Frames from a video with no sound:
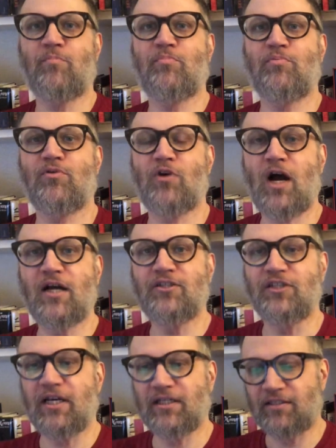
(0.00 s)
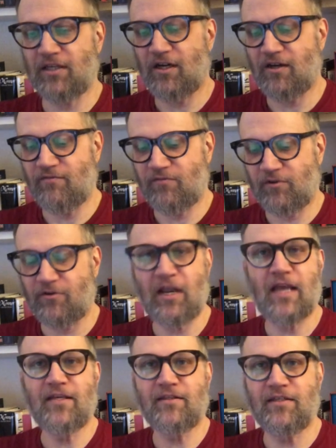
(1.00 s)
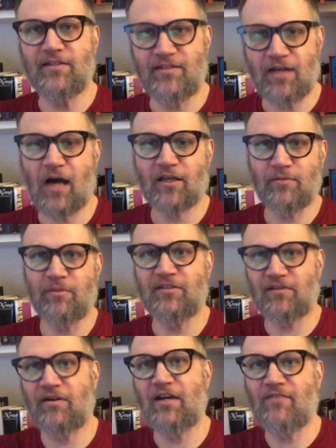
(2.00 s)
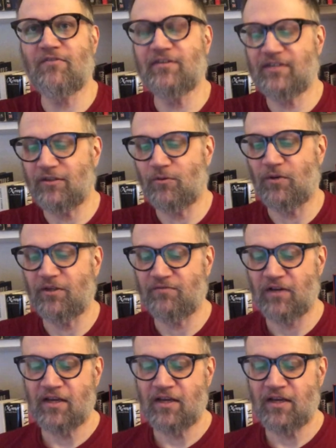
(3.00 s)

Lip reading: project of creating these documents on every single one of